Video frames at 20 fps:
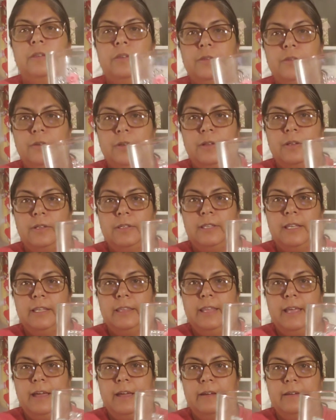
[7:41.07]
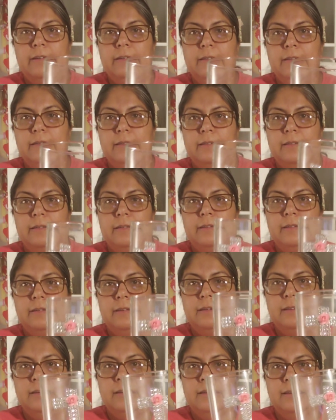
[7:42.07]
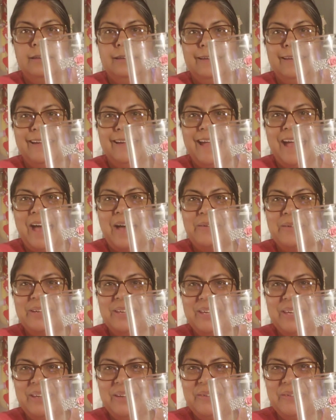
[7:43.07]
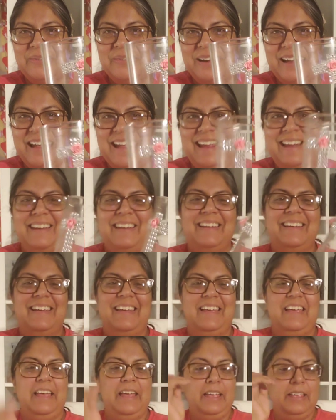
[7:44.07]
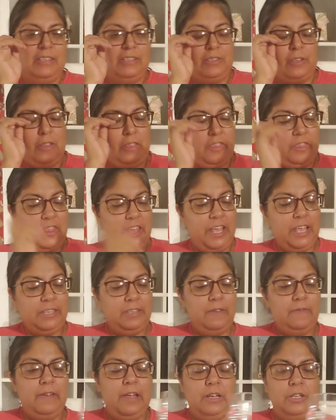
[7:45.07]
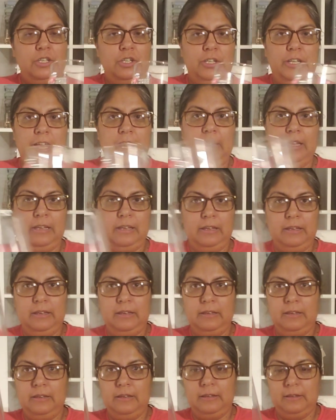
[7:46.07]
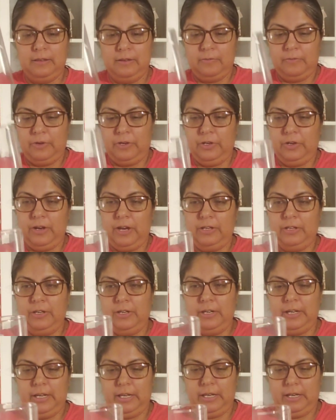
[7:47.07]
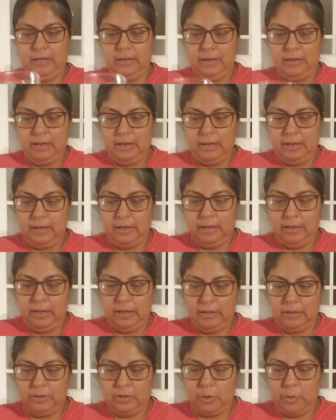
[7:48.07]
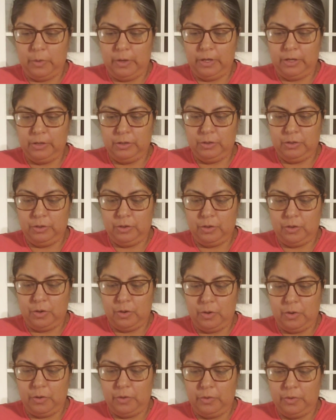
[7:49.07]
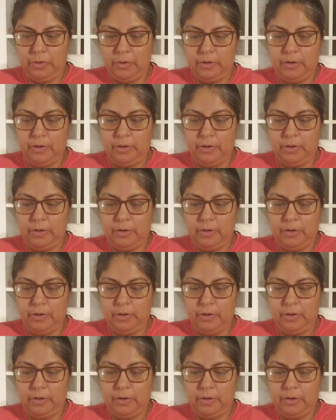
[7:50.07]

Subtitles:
So it looks like that. How cute, right? So this eventually, when you guys are done, is going to go